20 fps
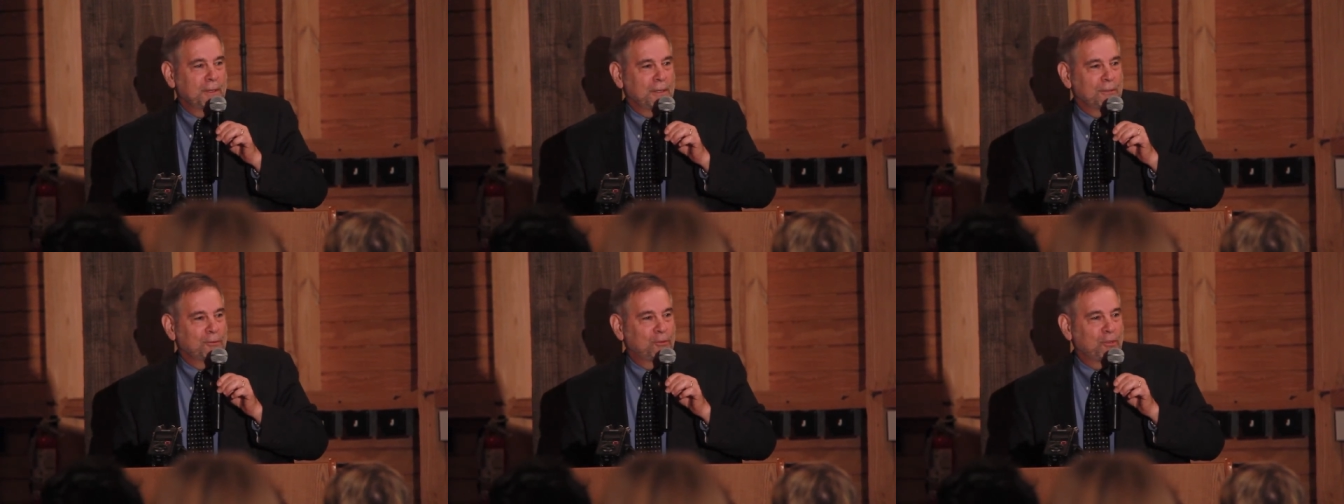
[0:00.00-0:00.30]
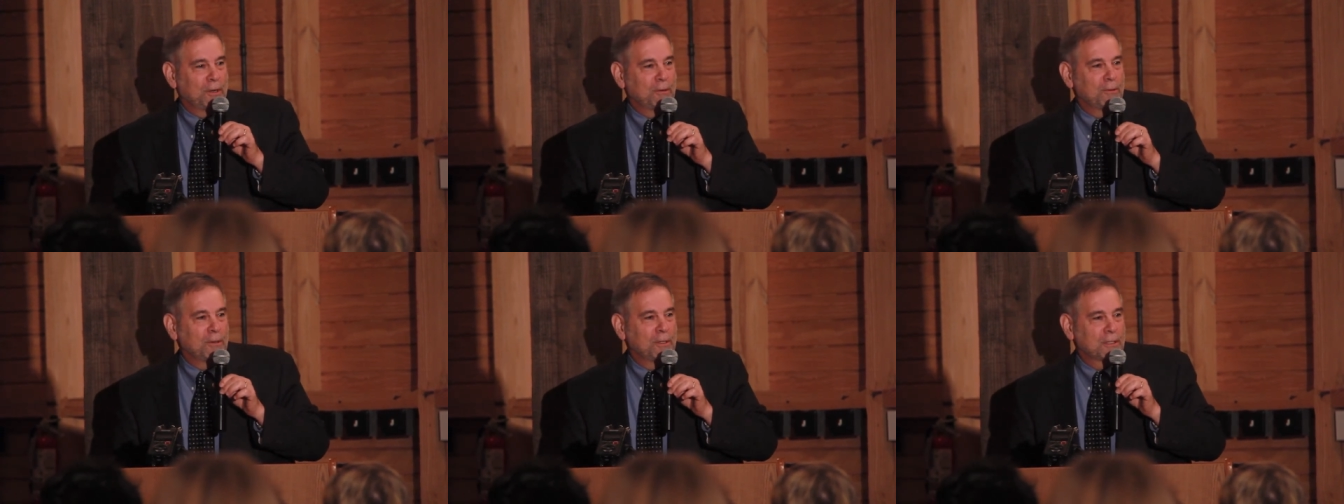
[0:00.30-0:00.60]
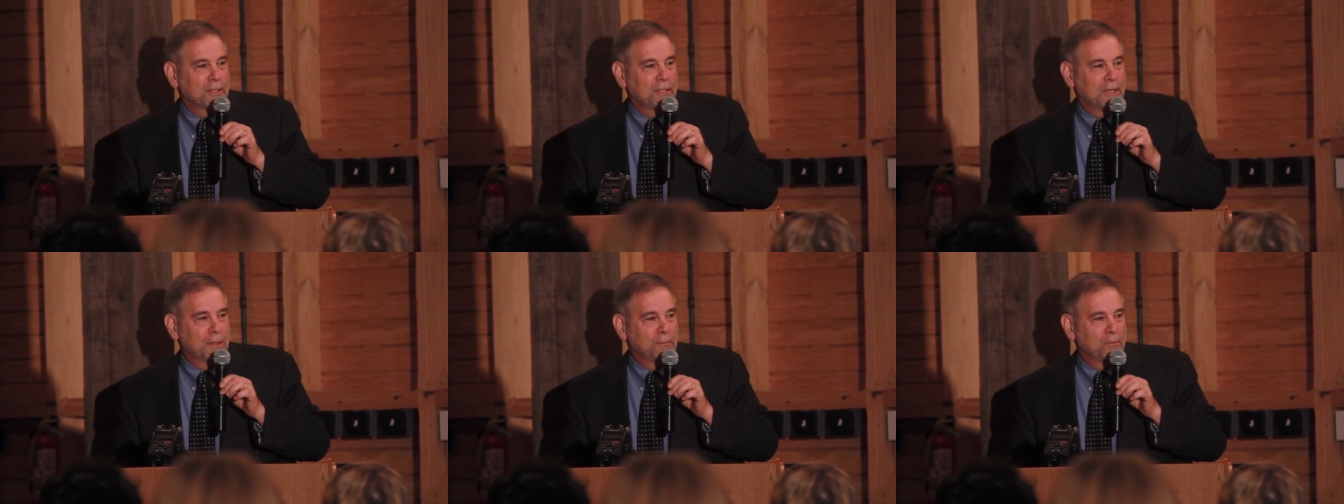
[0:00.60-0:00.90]
A general
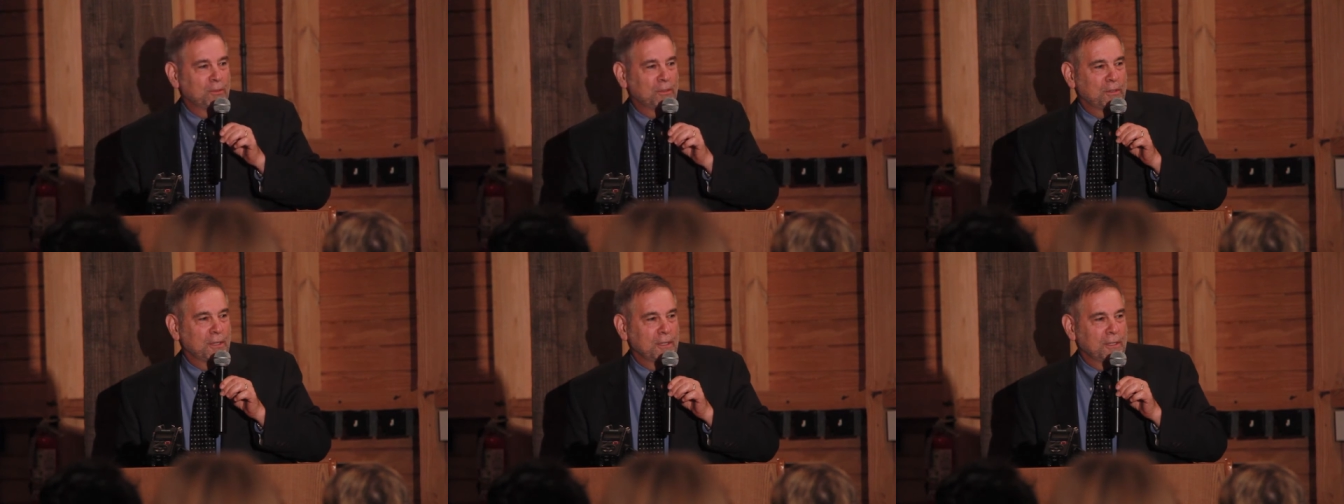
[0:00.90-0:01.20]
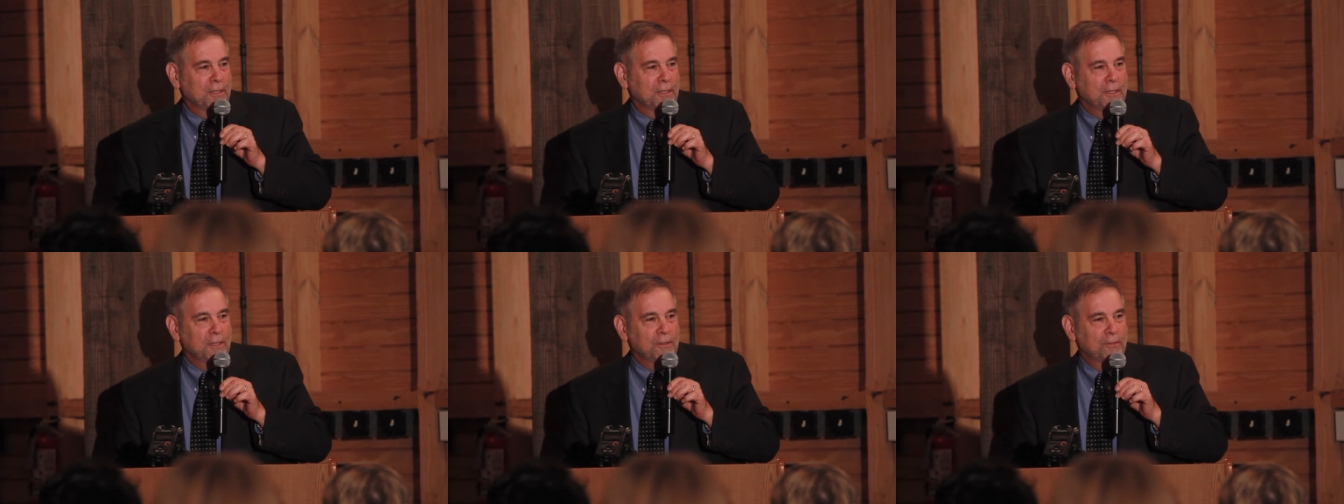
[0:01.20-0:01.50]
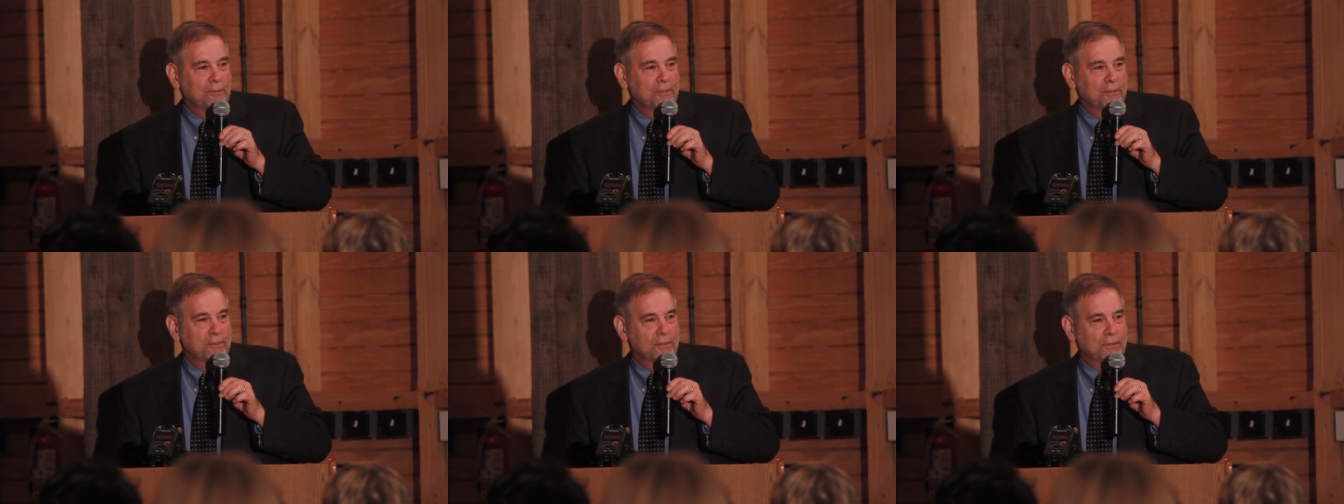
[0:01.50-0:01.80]
comes in and
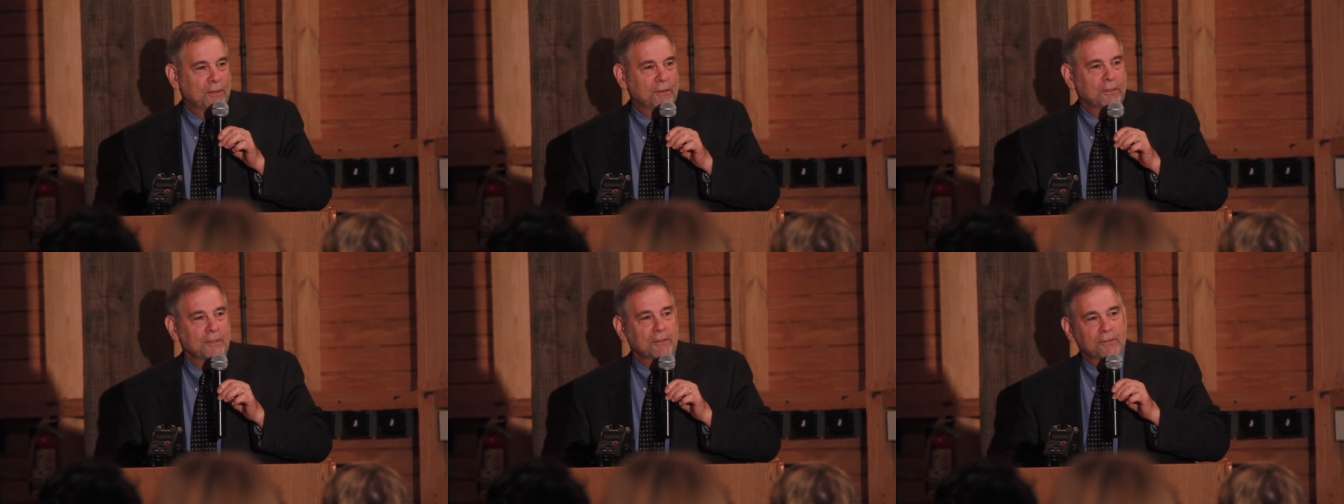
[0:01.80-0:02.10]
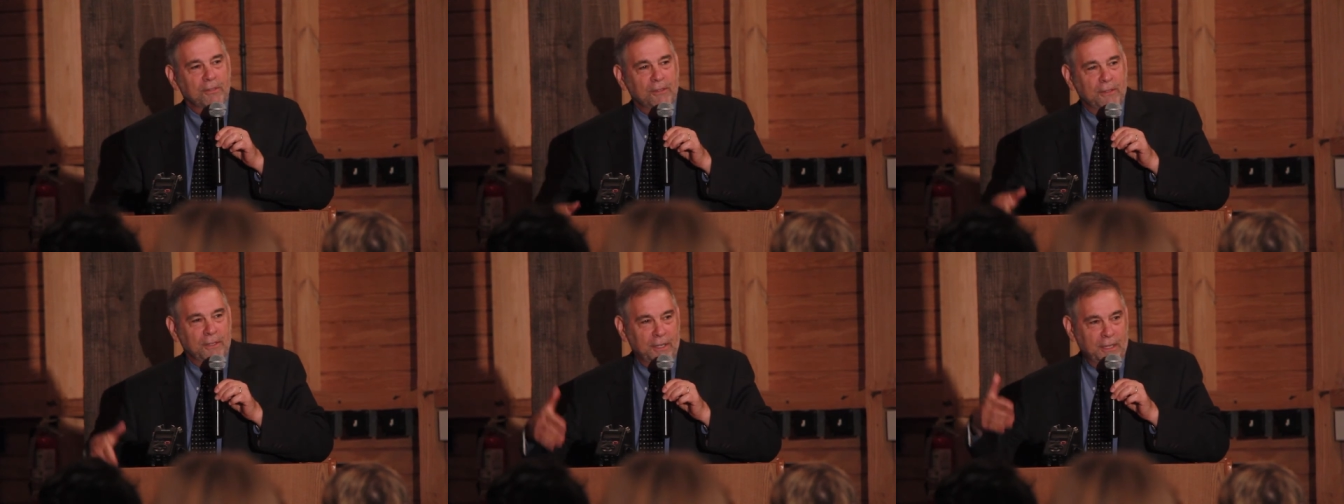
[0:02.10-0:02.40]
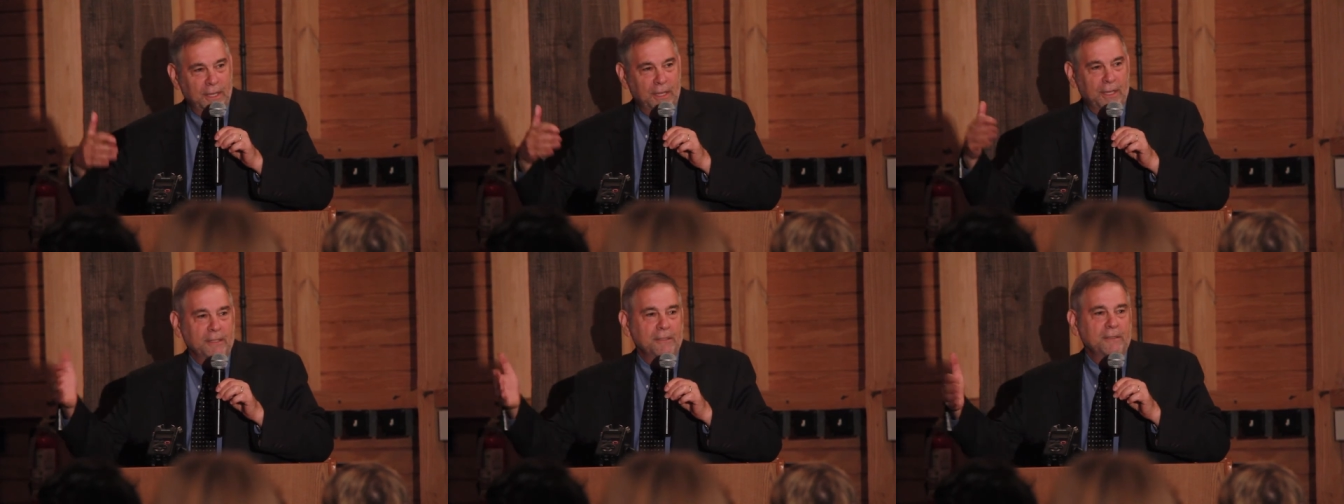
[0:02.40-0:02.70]
he's going to the
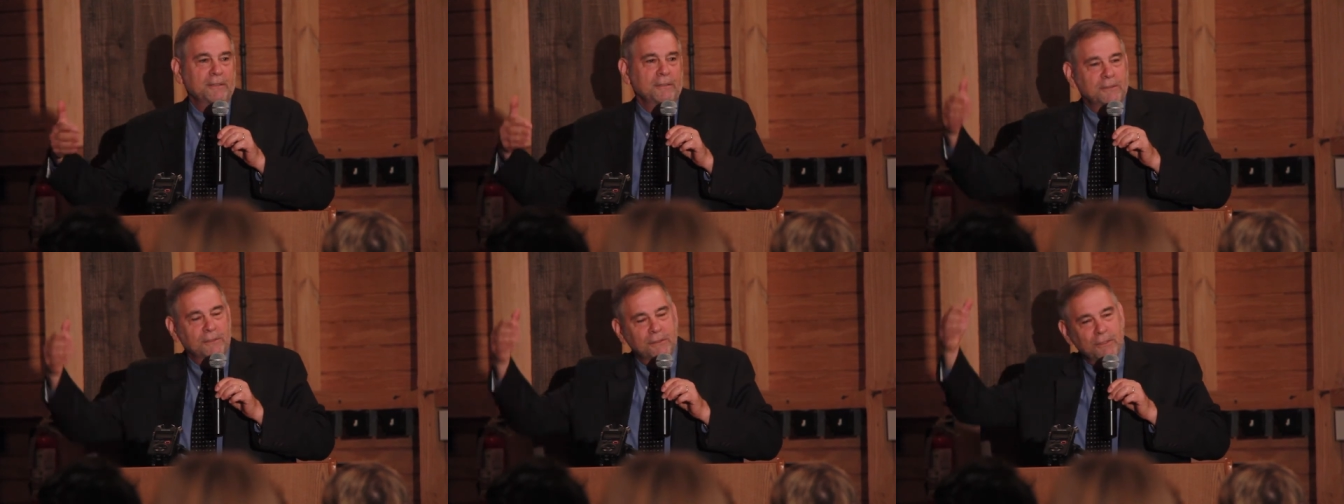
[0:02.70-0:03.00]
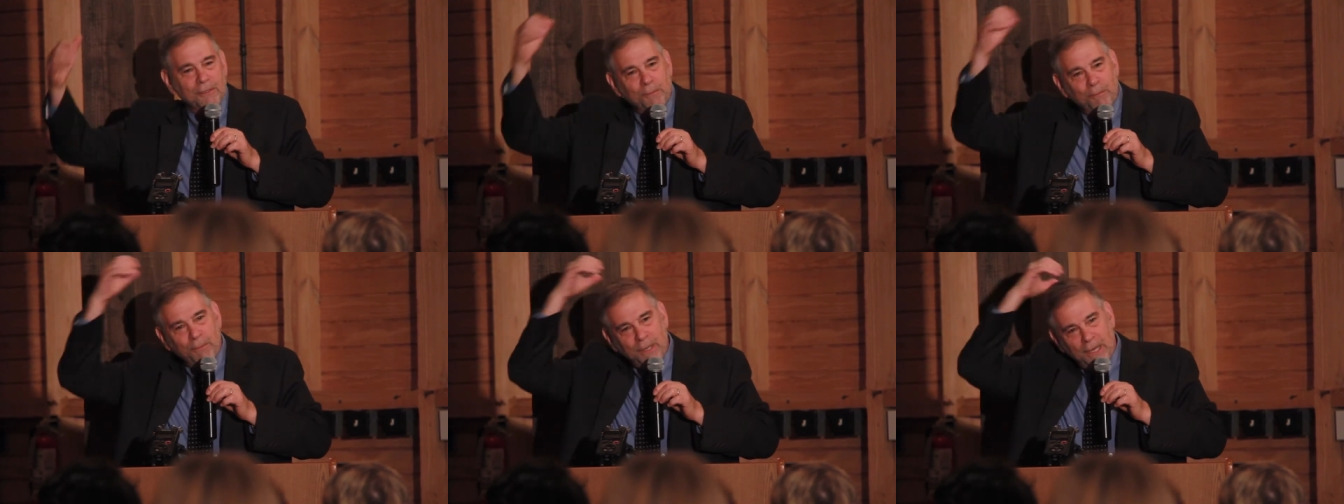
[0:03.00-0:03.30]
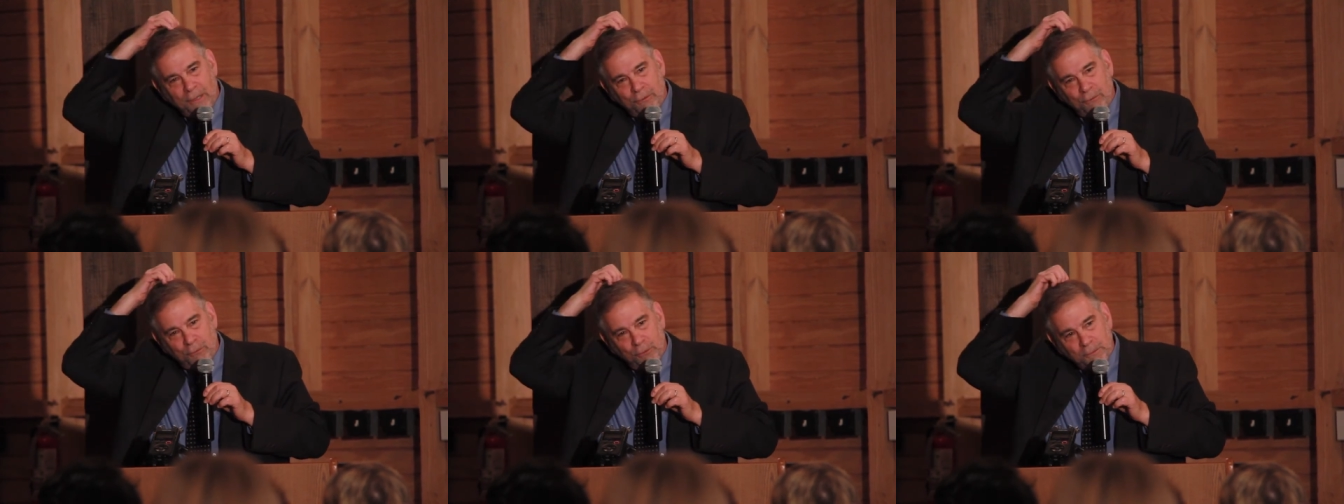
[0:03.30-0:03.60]
head to the
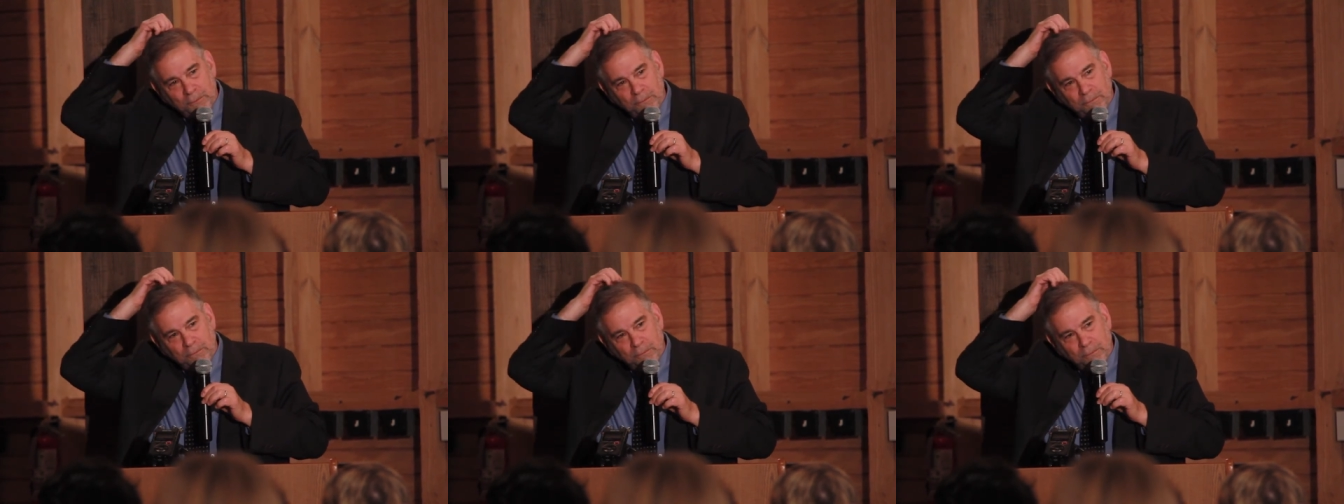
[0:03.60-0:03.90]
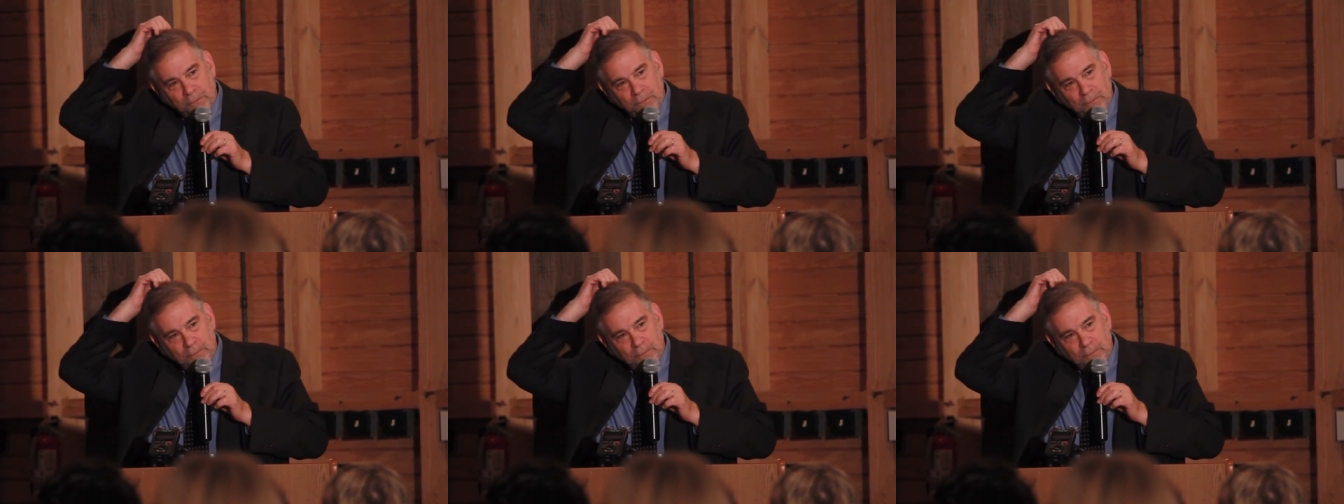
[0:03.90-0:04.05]
bathroom,